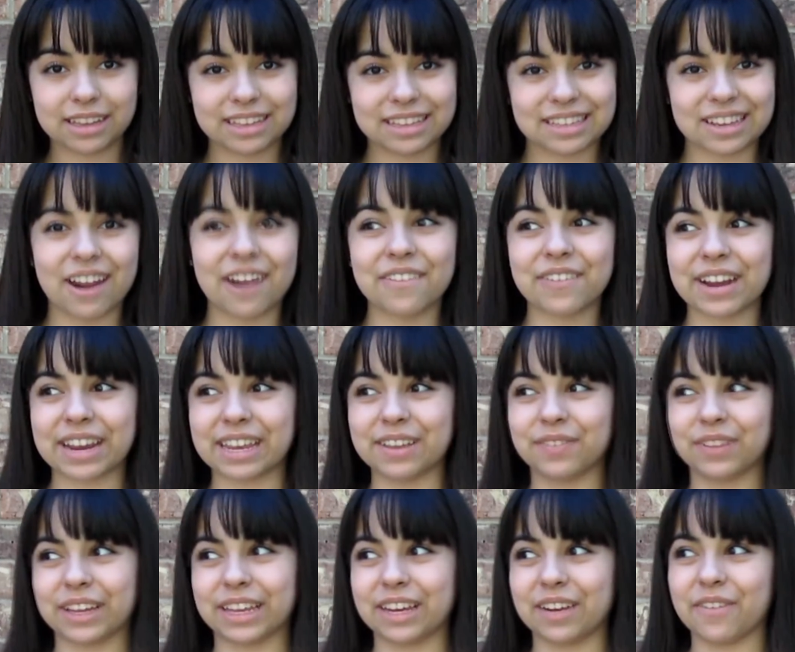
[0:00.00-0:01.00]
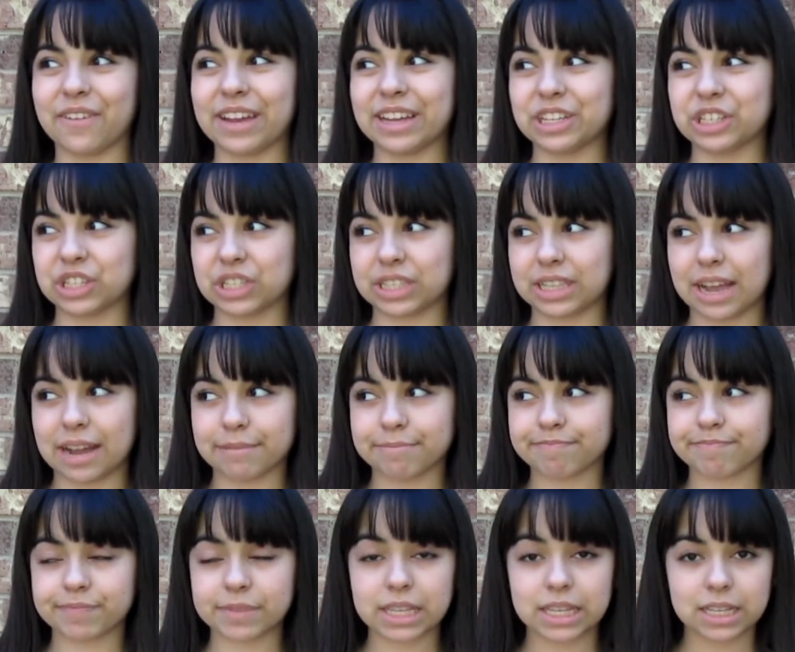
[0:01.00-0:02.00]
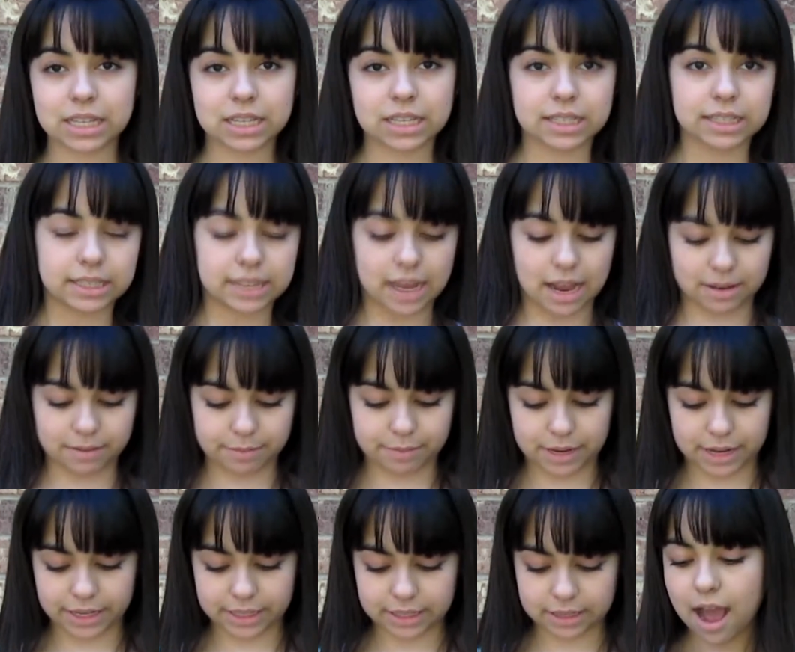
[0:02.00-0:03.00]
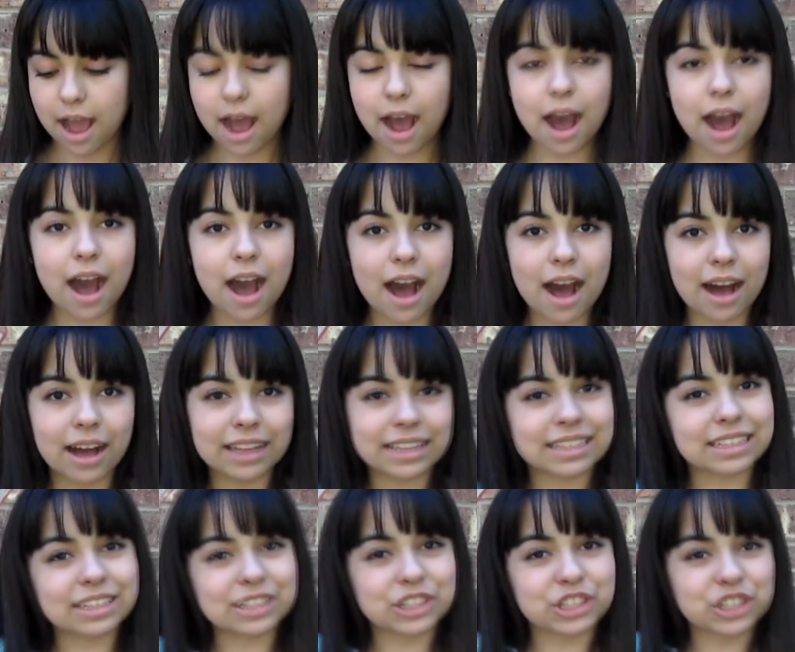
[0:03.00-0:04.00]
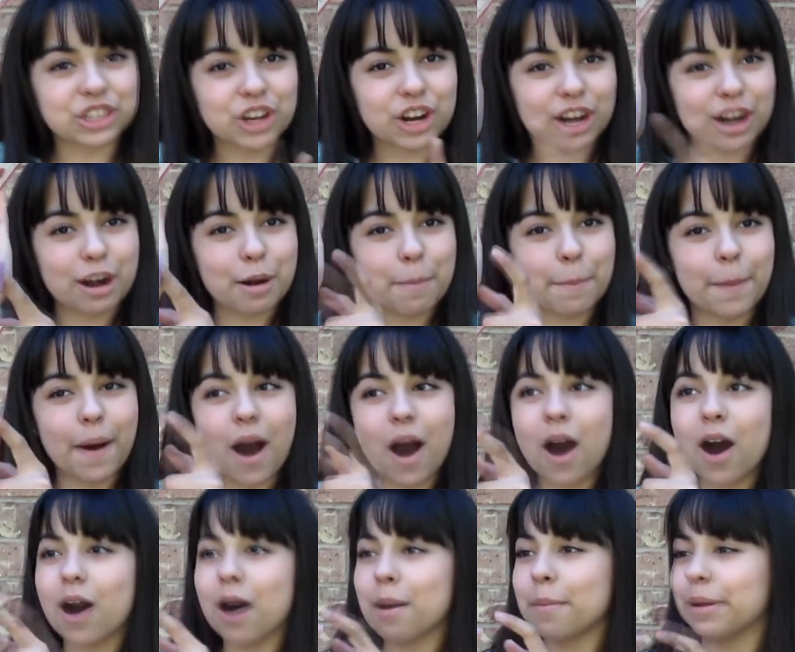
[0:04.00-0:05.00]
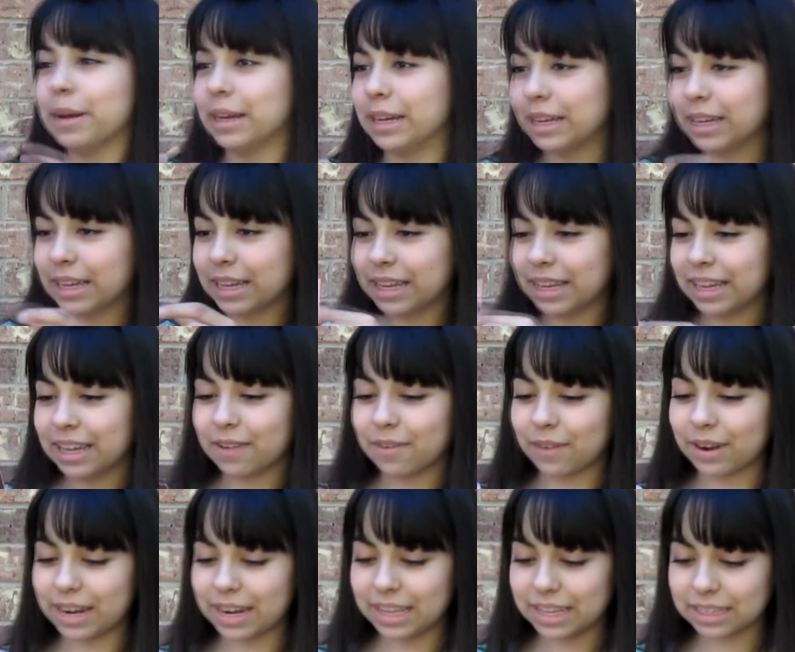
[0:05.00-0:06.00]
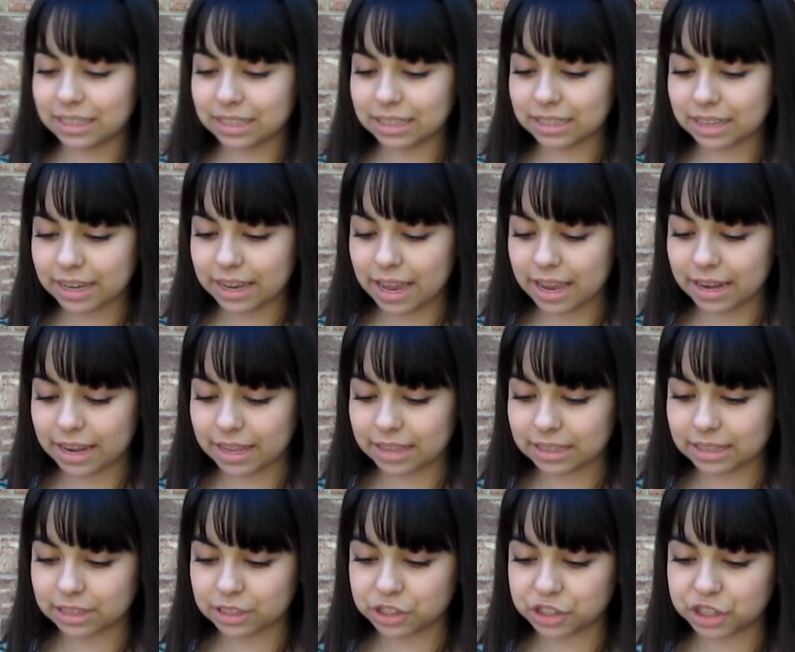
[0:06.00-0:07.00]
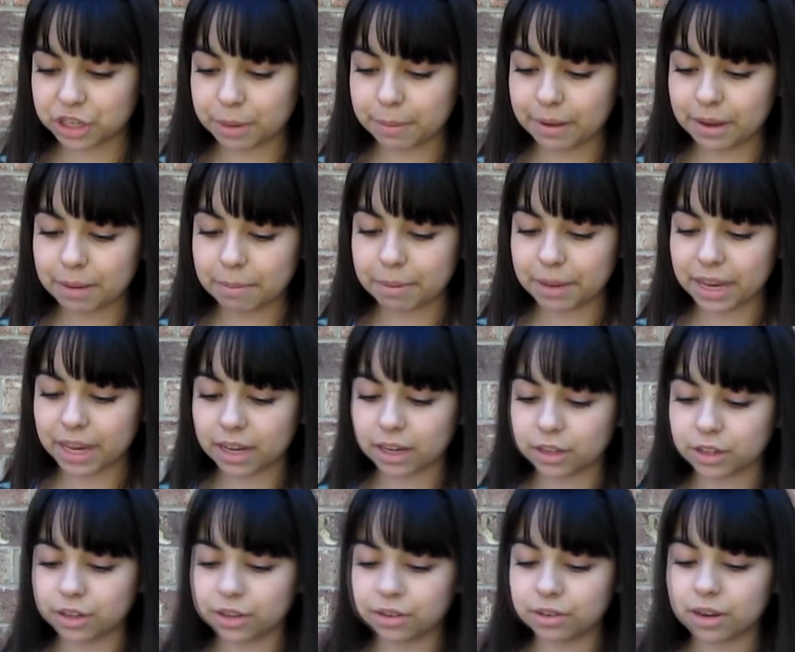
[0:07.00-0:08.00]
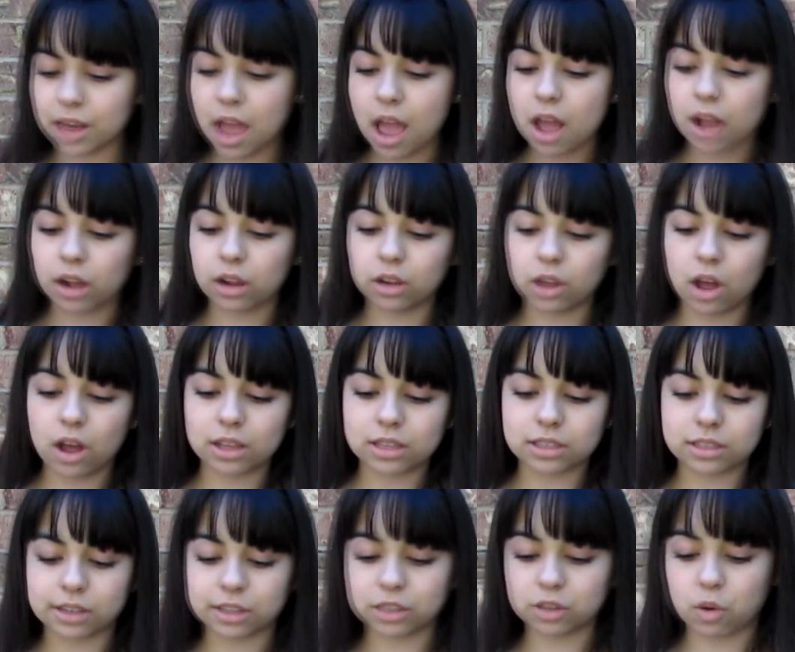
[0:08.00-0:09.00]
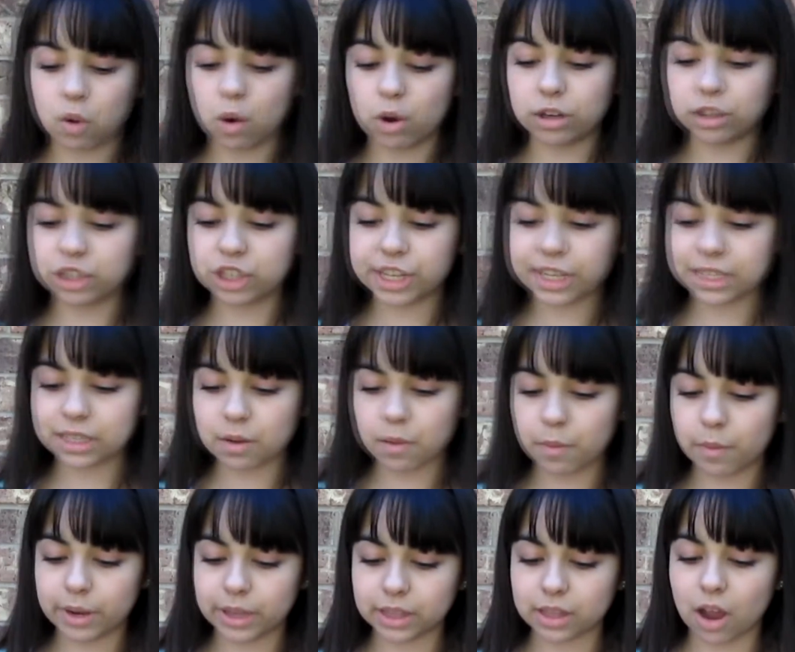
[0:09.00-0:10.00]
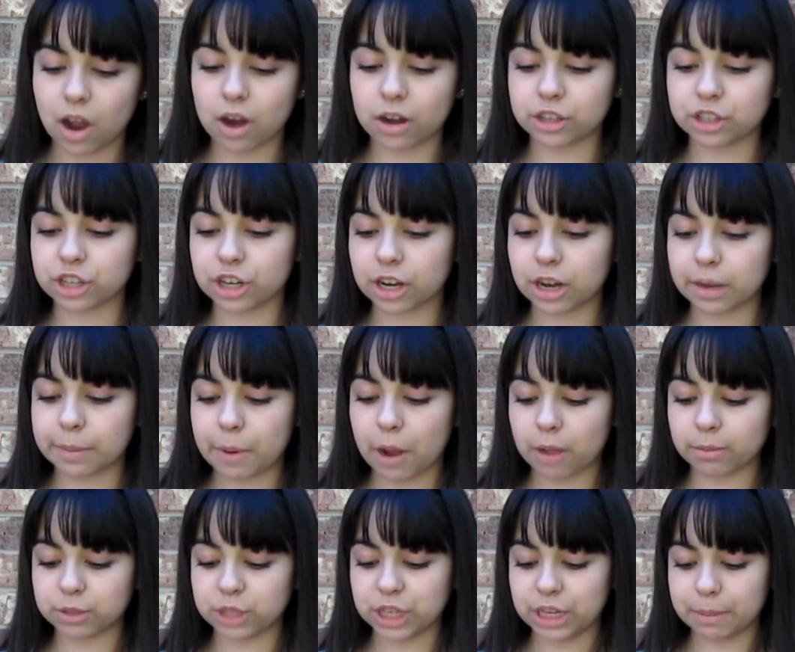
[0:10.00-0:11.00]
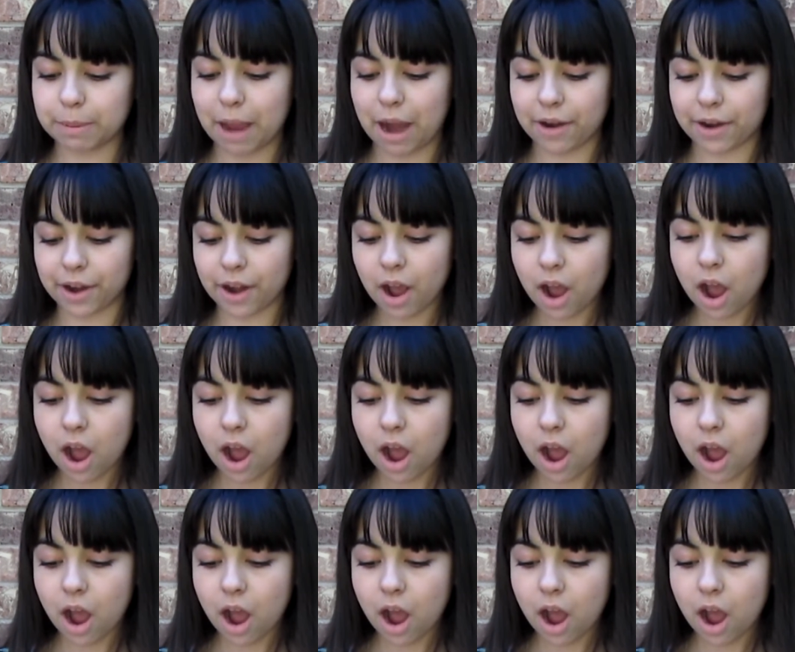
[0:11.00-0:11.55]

Sorry if I keep looking away, it's just that. Yeah, bugs. Ah, it's the Sugar Bomb. What is this again? It's a shimmering pink nude gloss, looks gorgeous with our Sugar Bomb cheek powder.